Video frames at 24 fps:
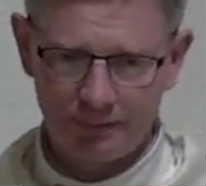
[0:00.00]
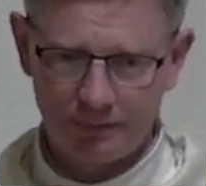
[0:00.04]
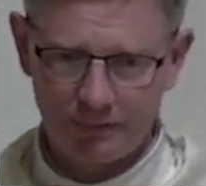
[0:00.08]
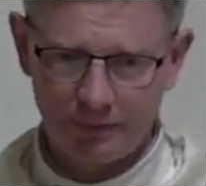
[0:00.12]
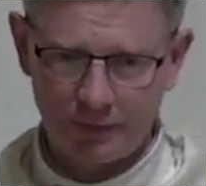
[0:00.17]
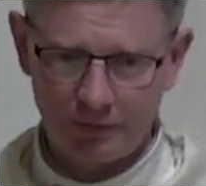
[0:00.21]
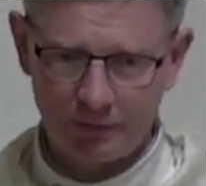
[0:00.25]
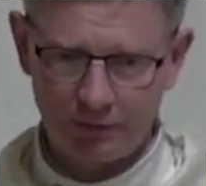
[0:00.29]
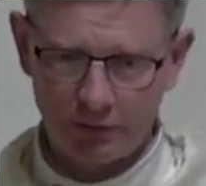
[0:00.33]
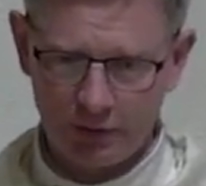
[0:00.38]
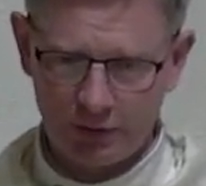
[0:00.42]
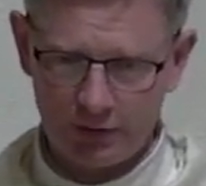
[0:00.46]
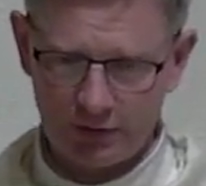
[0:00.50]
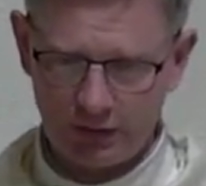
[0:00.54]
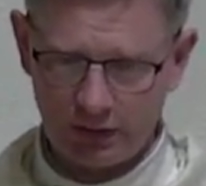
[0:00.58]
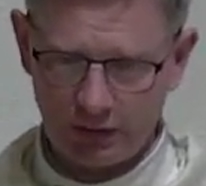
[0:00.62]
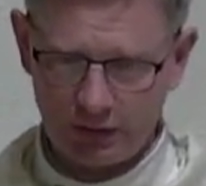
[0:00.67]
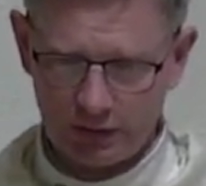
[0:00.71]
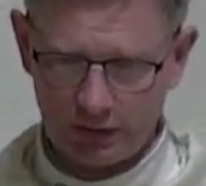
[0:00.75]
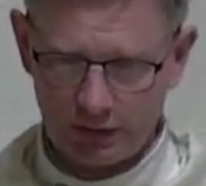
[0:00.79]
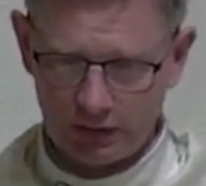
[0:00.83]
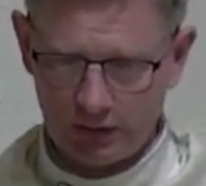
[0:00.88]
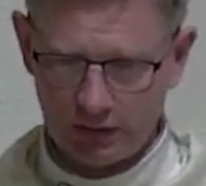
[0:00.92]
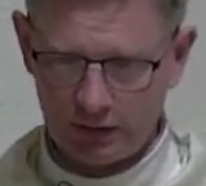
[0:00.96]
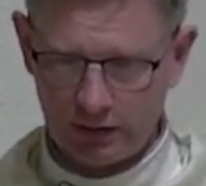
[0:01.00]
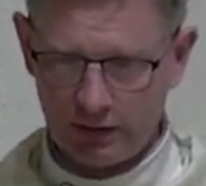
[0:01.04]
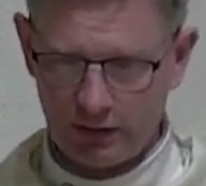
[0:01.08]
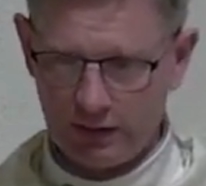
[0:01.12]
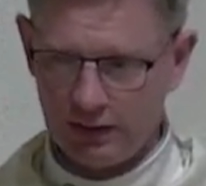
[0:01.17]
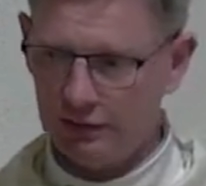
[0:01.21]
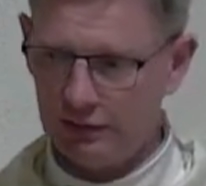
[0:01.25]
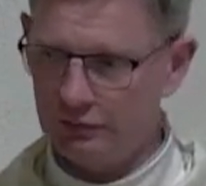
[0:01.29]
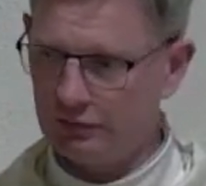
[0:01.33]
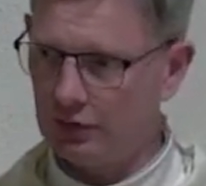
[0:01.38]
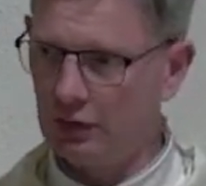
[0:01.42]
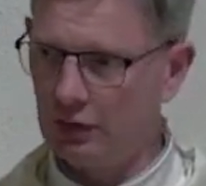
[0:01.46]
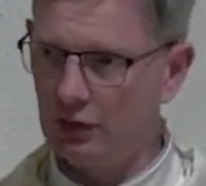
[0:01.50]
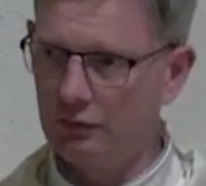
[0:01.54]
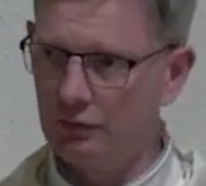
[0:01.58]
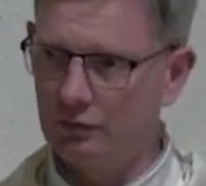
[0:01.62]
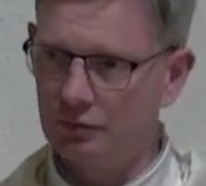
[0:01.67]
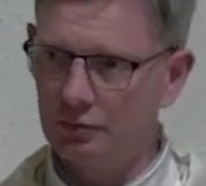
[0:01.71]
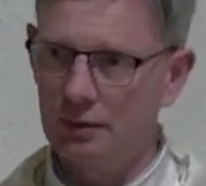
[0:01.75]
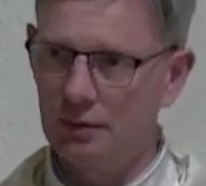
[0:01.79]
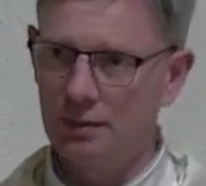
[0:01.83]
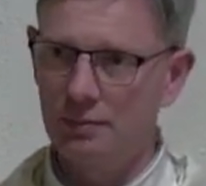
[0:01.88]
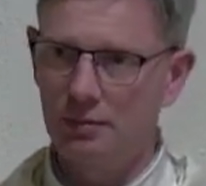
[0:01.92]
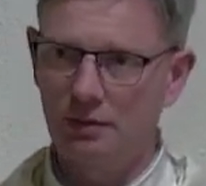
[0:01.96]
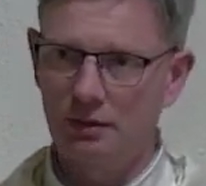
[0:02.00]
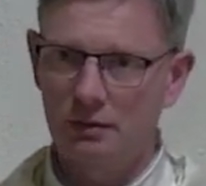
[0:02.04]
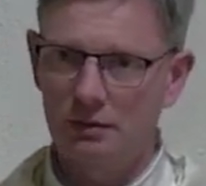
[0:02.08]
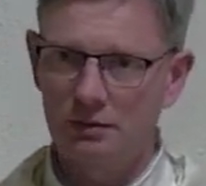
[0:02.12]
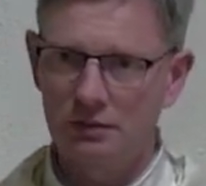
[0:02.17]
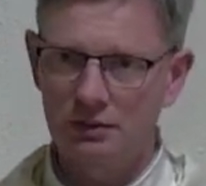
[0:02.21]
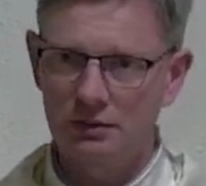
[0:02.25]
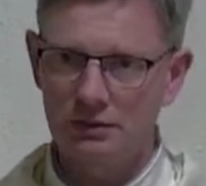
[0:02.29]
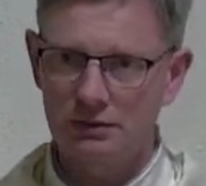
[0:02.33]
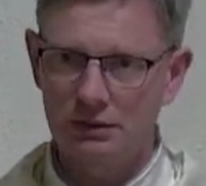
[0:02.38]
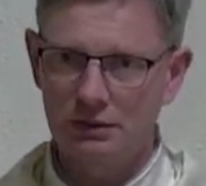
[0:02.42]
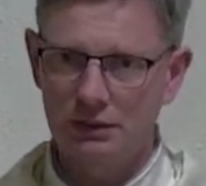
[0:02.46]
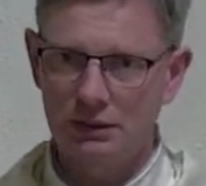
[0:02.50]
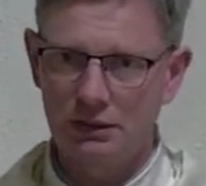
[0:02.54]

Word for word: rather than live and love the people around us,